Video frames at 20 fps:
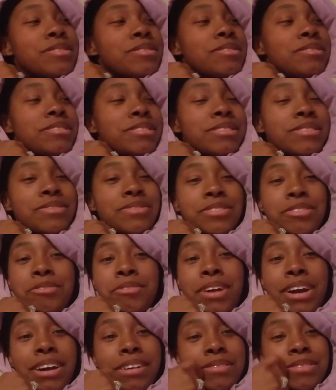or in a few
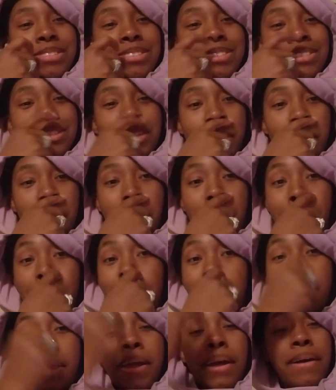hours,
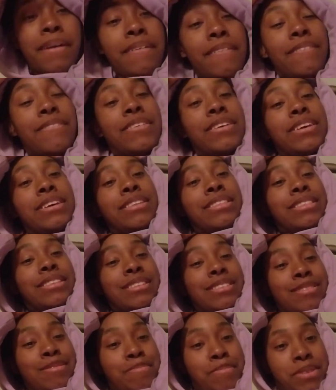we have
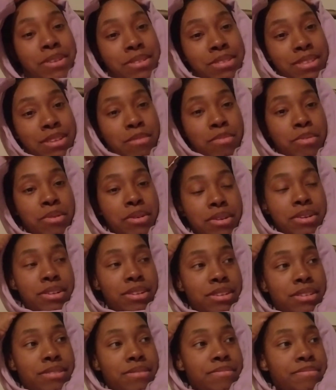Ethan's birthday party.